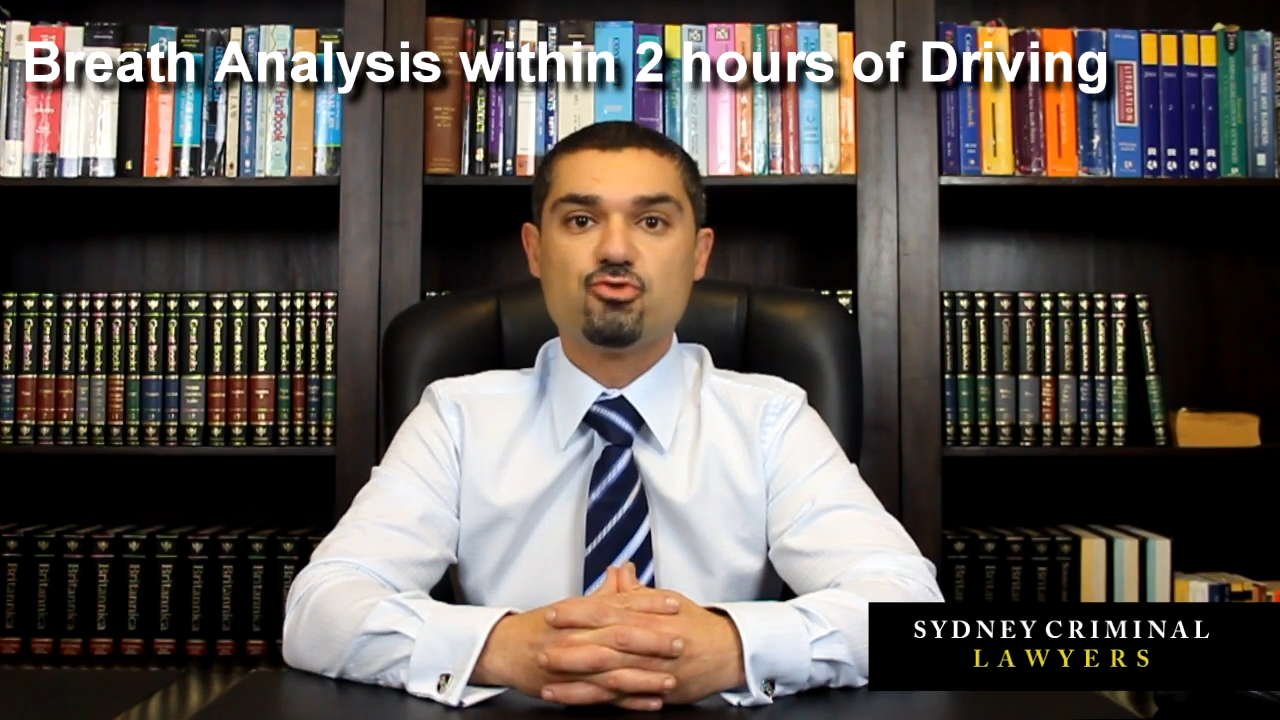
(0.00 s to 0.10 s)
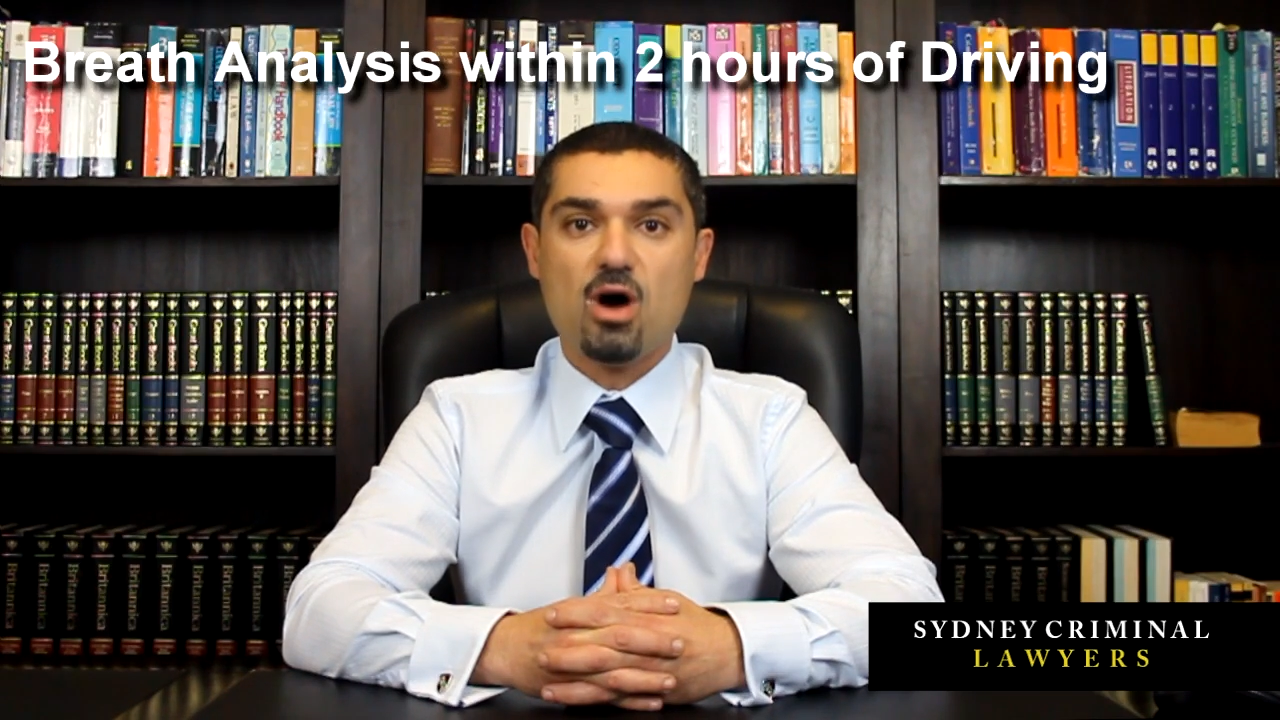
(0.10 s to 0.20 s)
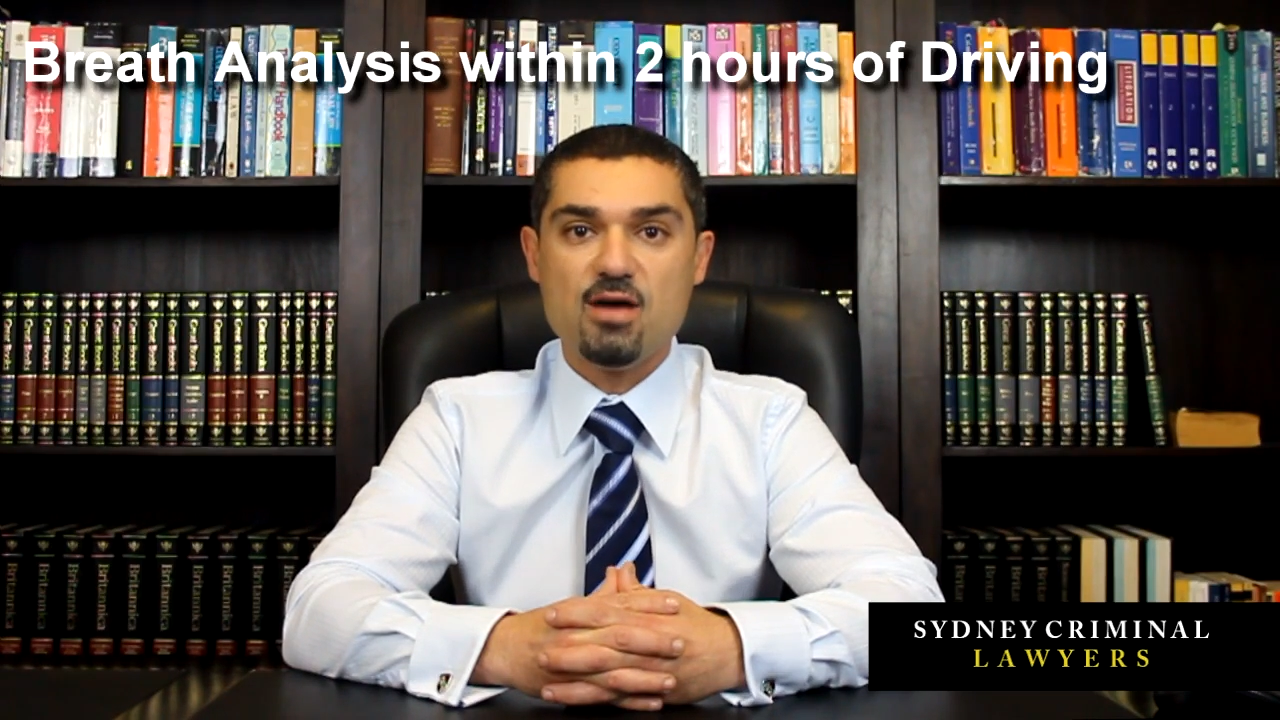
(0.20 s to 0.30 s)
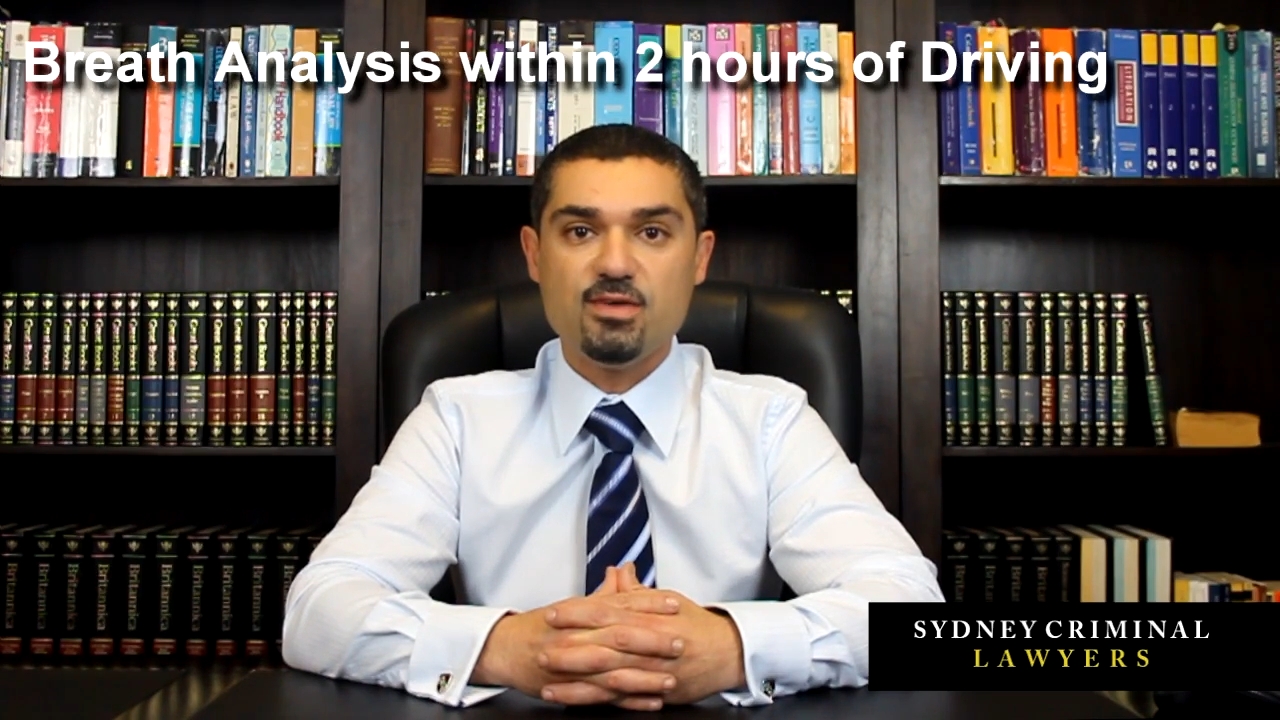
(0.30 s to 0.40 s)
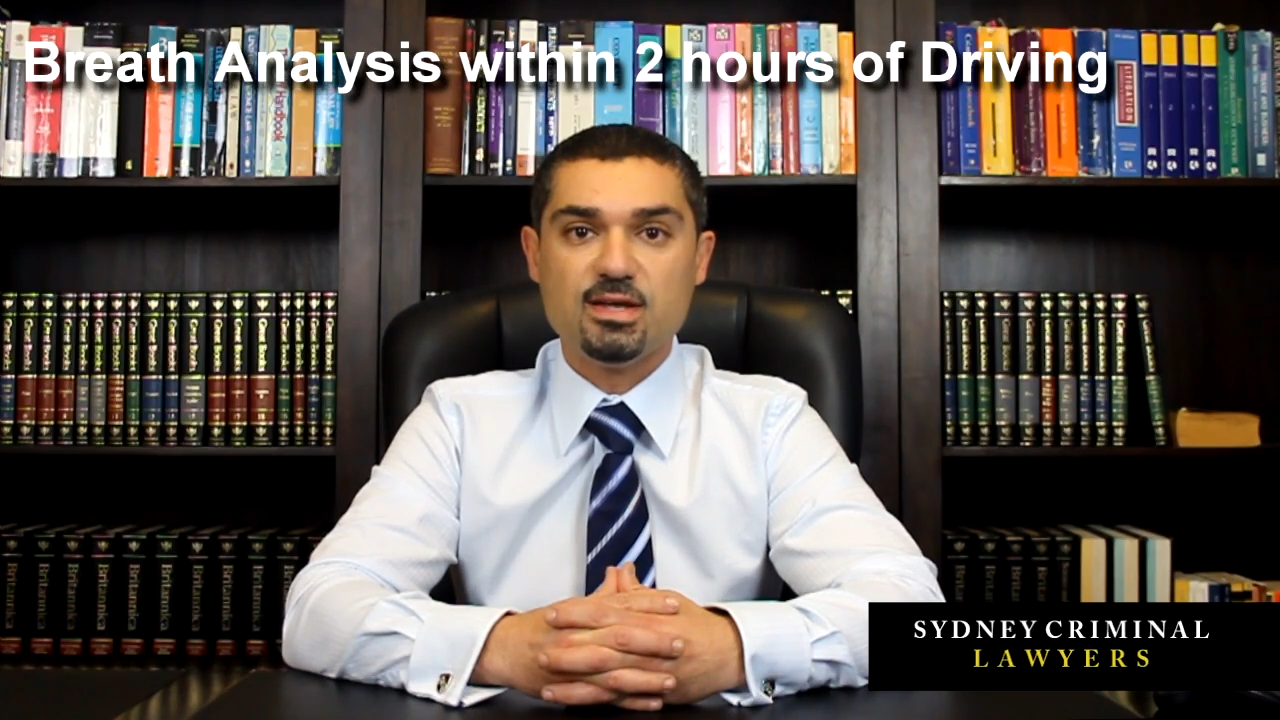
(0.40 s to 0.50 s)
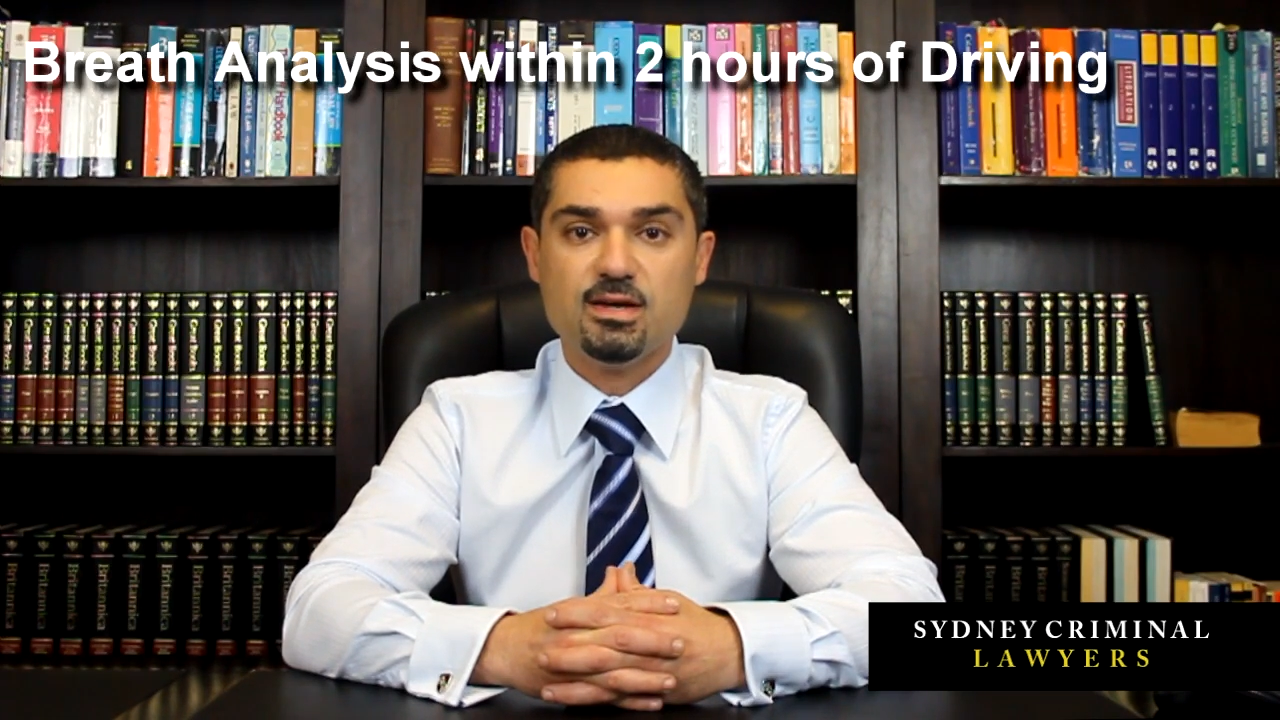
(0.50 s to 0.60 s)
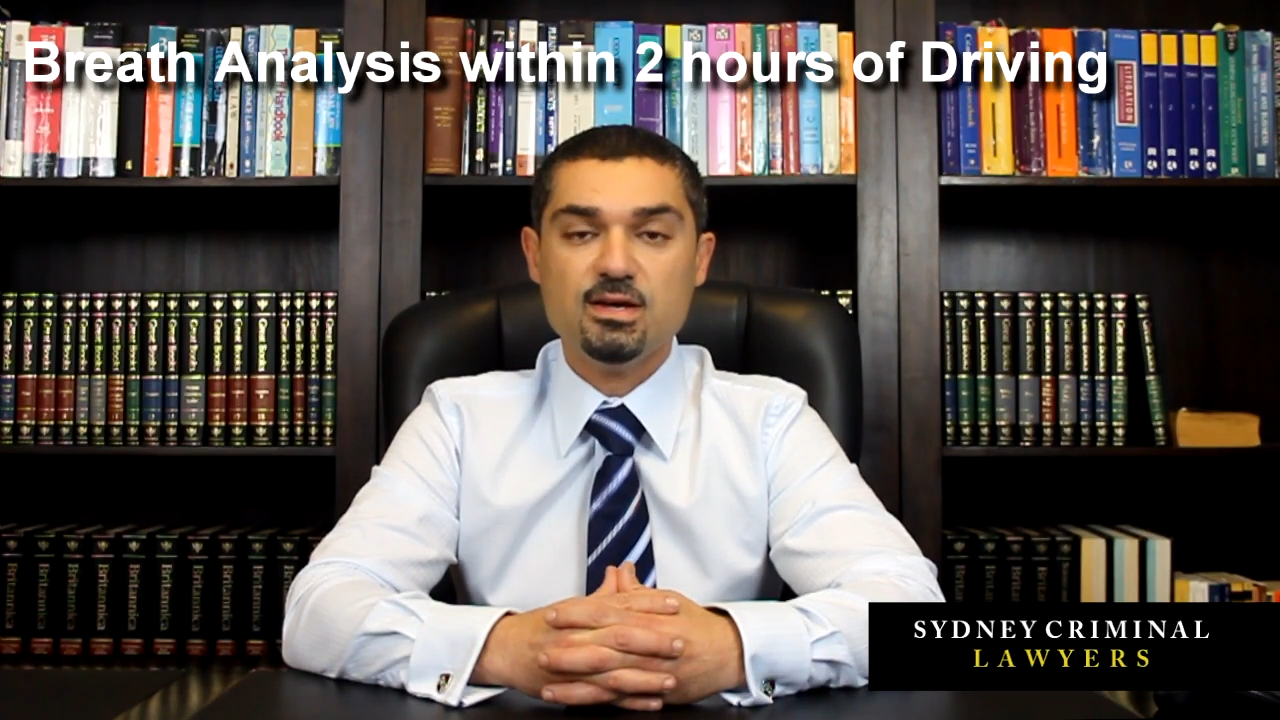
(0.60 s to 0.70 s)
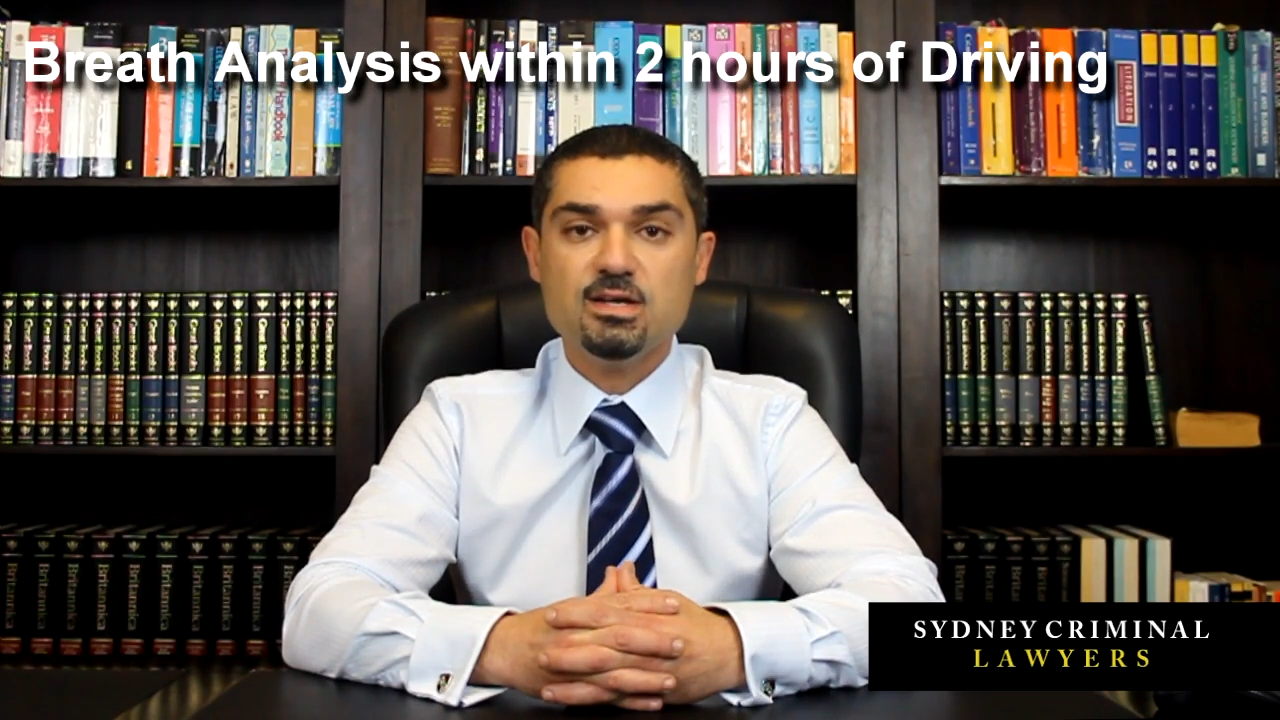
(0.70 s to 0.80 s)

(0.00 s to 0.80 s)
driving.